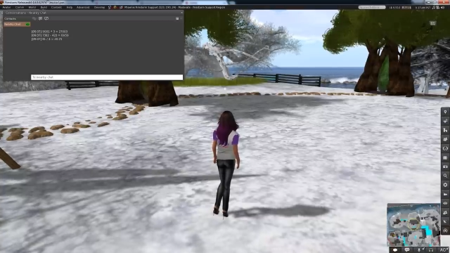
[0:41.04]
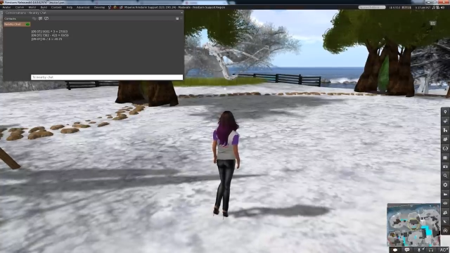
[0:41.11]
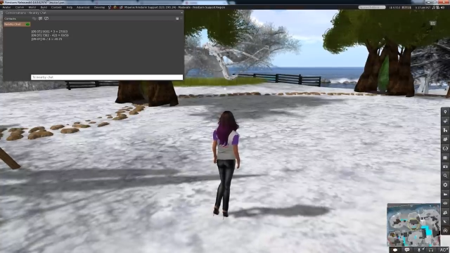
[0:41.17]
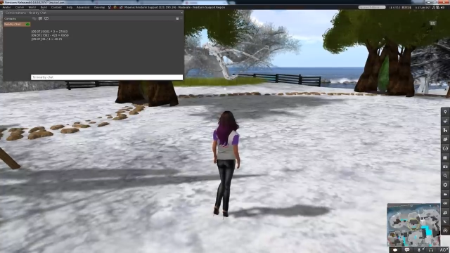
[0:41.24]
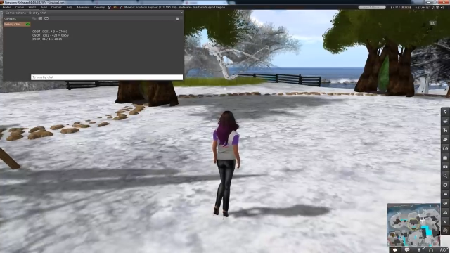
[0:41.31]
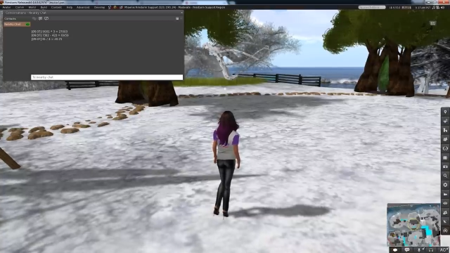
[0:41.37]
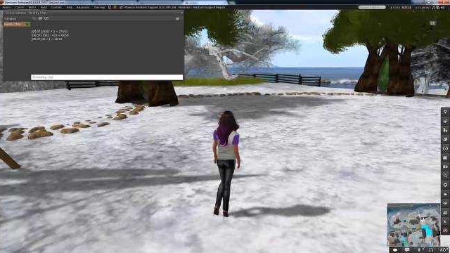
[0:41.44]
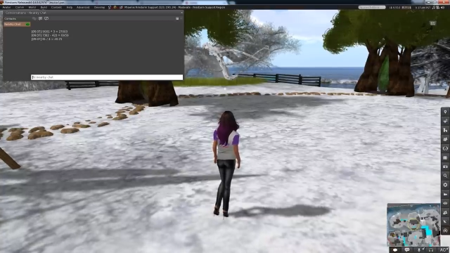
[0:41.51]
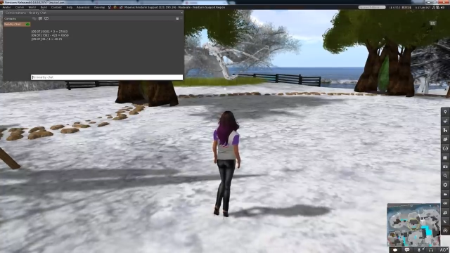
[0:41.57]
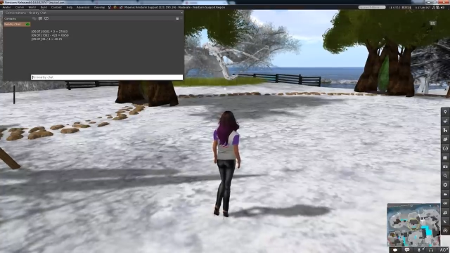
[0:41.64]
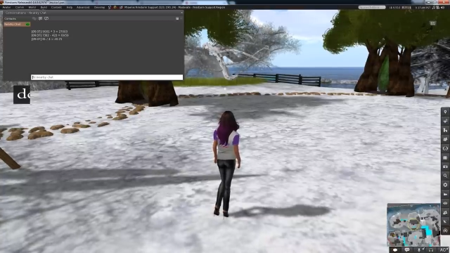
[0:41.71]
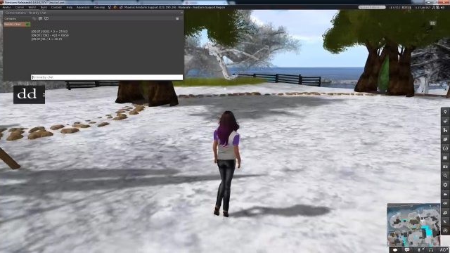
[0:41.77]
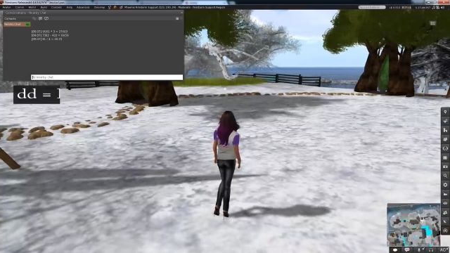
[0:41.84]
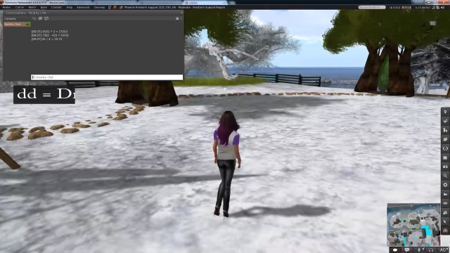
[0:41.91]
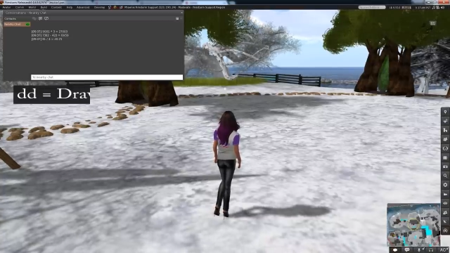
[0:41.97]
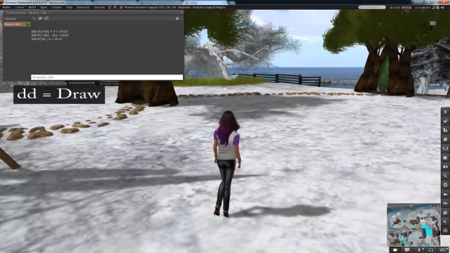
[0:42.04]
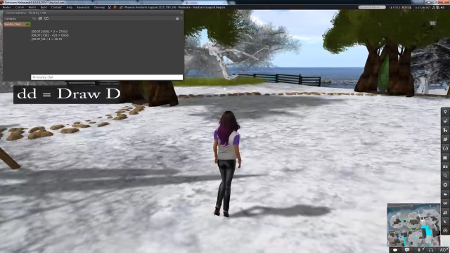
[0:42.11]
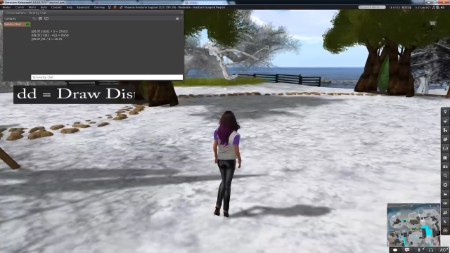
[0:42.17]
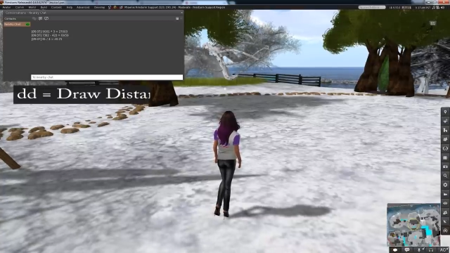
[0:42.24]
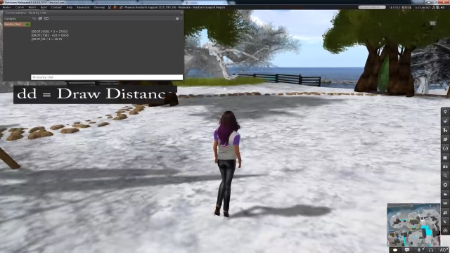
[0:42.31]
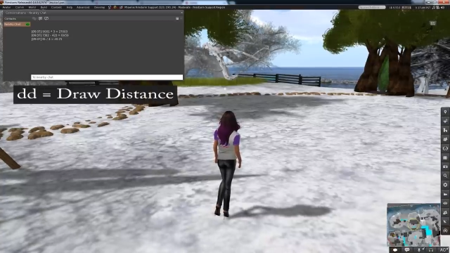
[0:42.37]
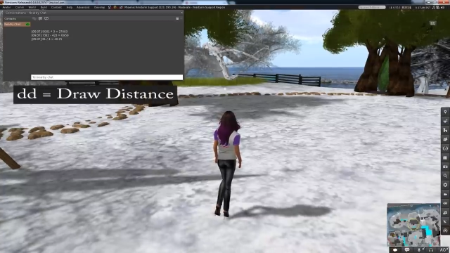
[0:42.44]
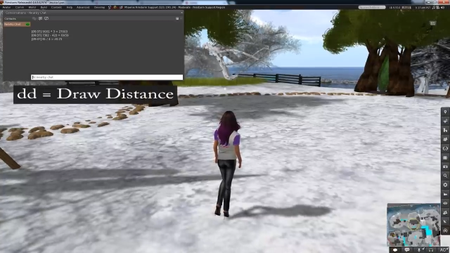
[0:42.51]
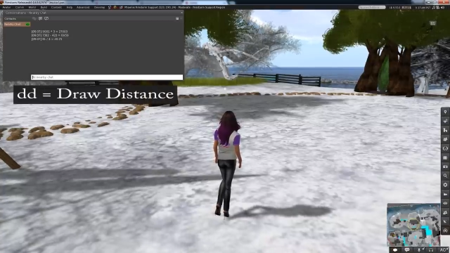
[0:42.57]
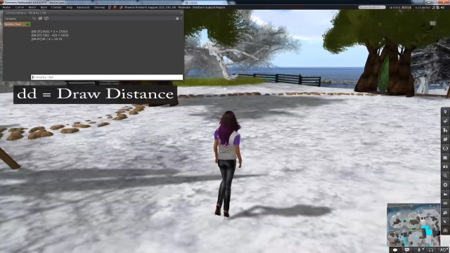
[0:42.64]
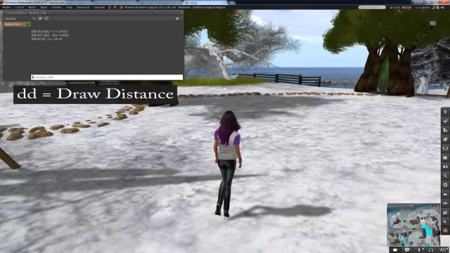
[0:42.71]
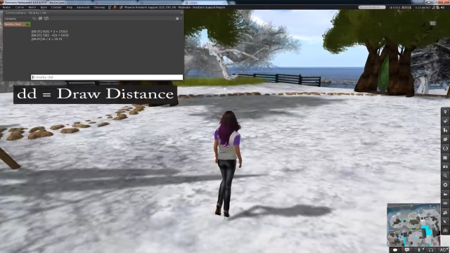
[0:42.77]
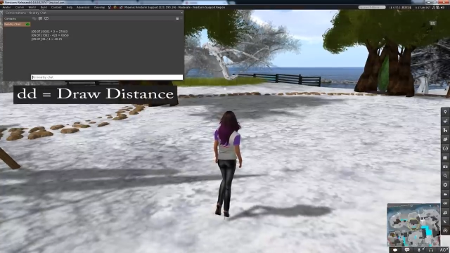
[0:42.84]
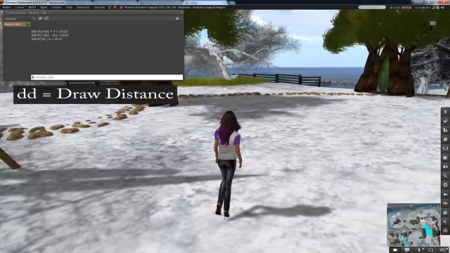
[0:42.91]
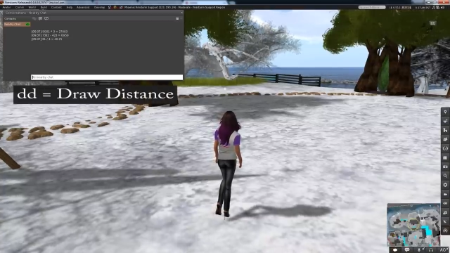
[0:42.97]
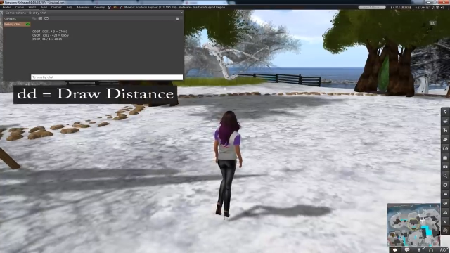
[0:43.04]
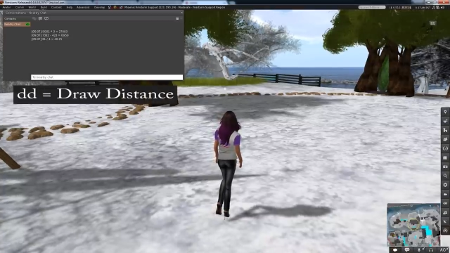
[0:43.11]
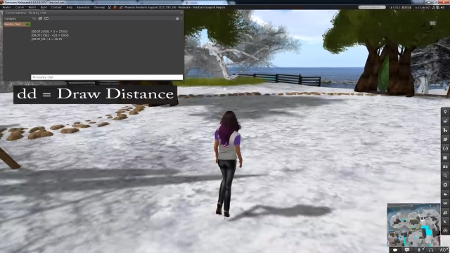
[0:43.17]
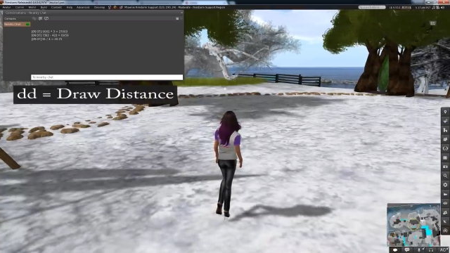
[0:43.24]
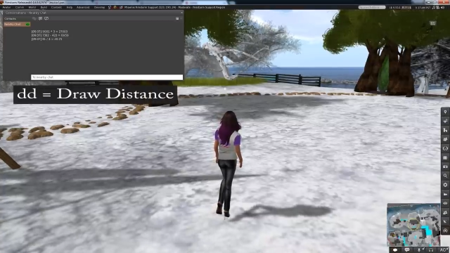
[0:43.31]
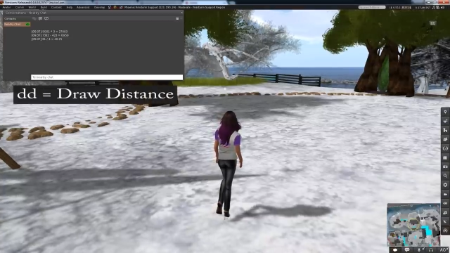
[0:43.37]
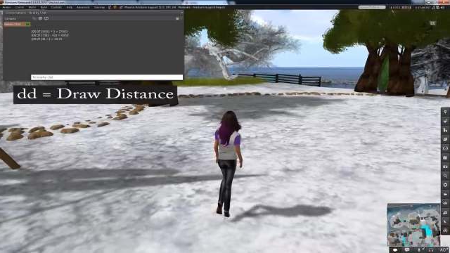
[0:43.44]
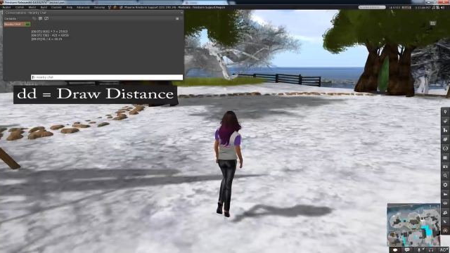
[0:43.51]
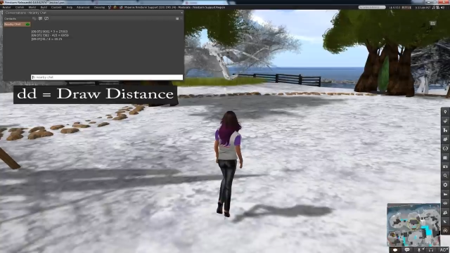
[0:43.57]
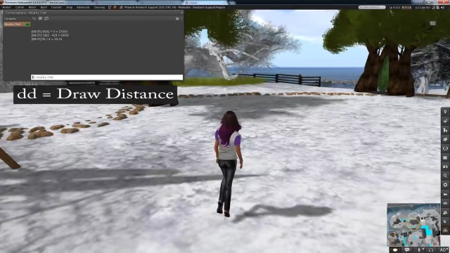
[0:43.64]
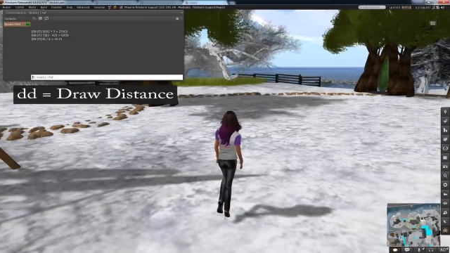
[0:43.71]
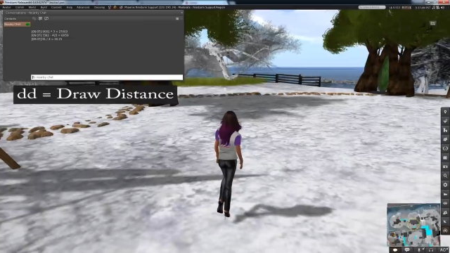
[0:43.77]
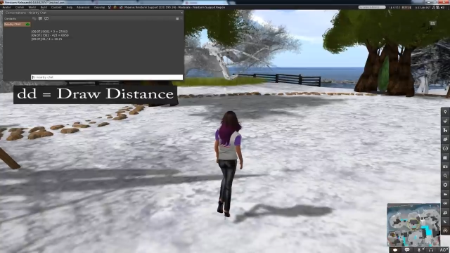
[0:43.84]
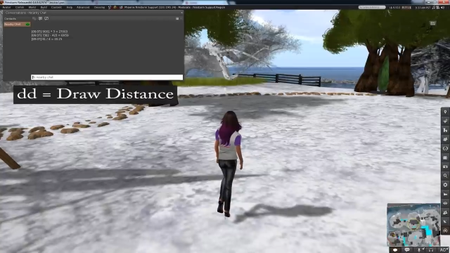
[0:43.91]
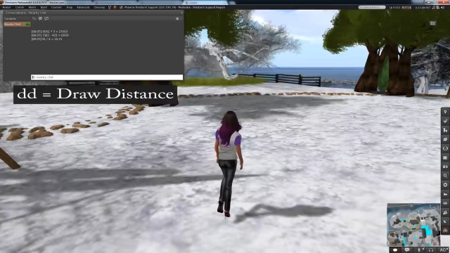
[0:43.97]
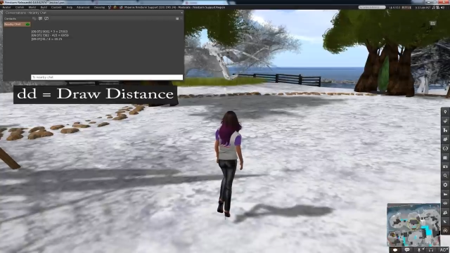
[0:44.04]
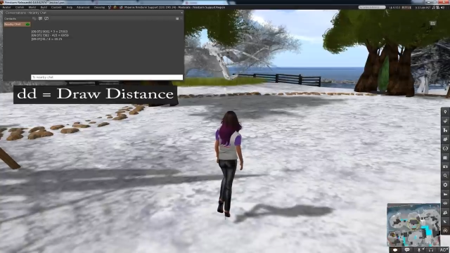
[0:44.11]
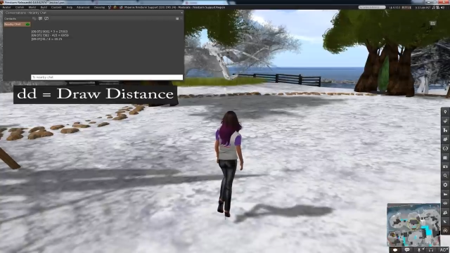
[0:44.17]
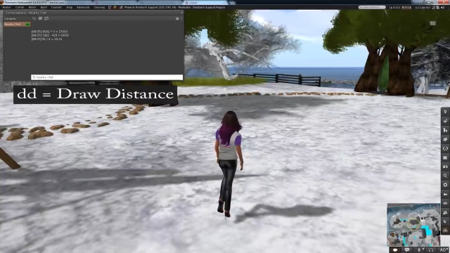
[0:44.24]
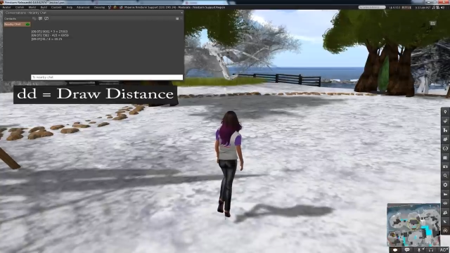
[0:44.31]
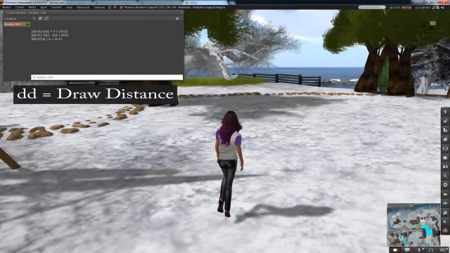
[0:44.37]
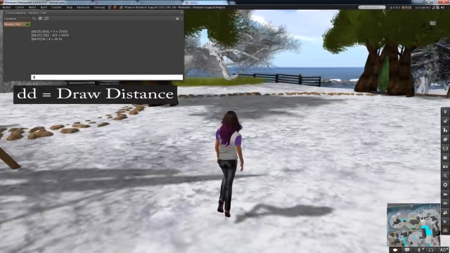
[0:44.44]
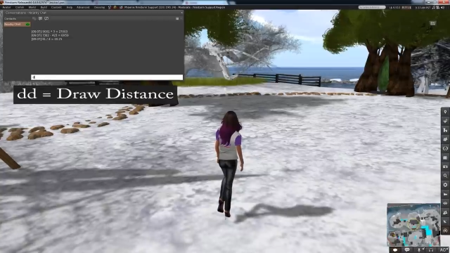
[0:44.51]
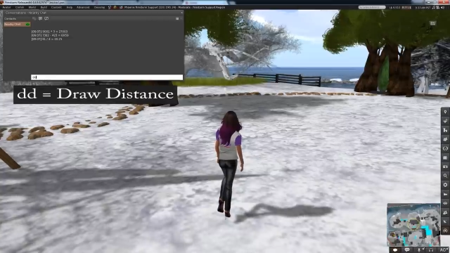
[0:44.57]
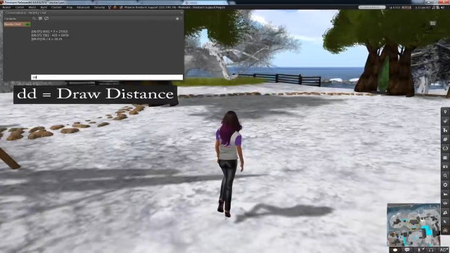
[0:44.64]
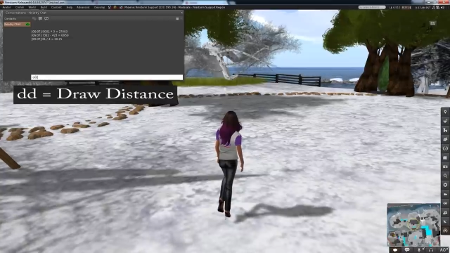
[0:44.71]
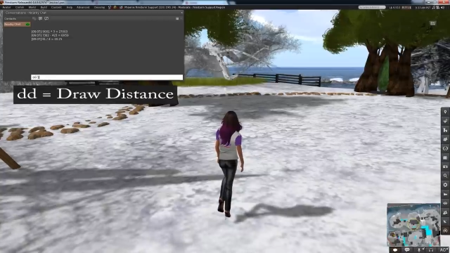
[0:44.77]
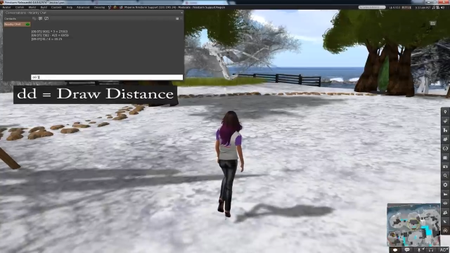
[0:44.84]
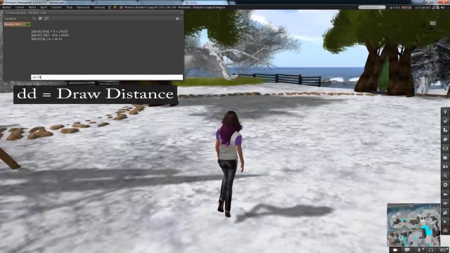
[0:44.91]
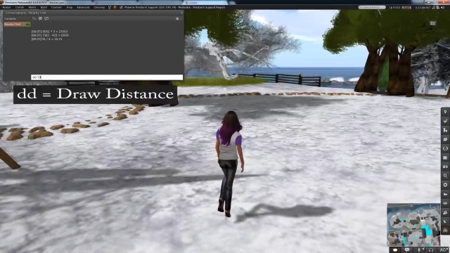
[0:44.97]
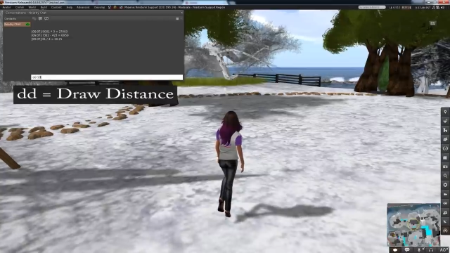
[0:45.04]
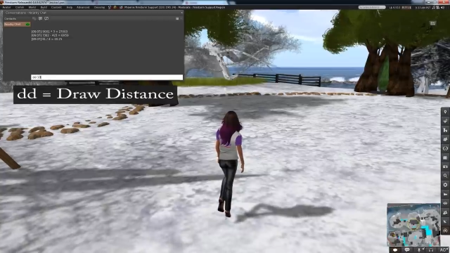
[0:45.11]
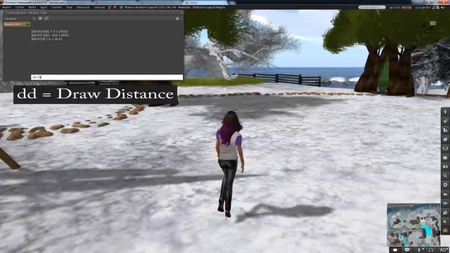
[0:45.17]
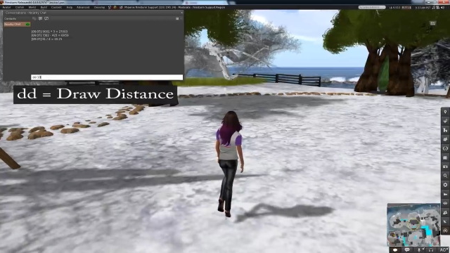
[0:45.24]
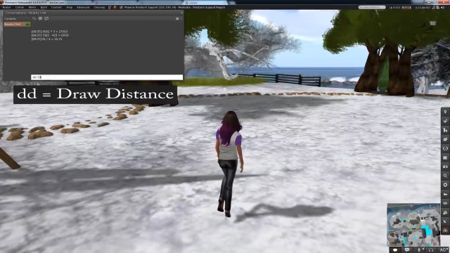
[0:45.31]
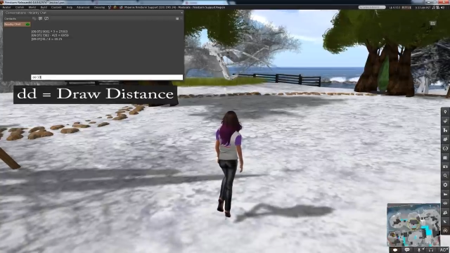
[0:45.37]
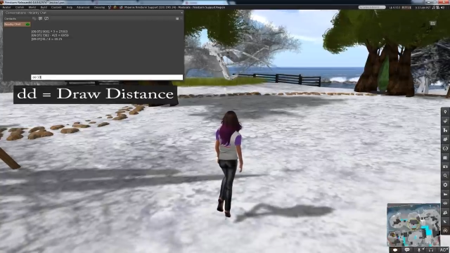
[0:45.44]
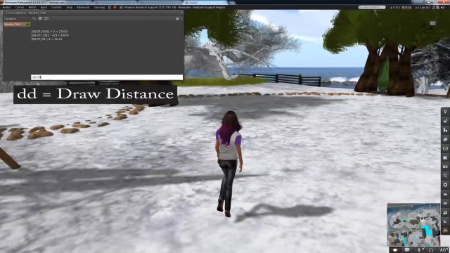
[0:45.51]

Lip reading: [unreadable: no face in view]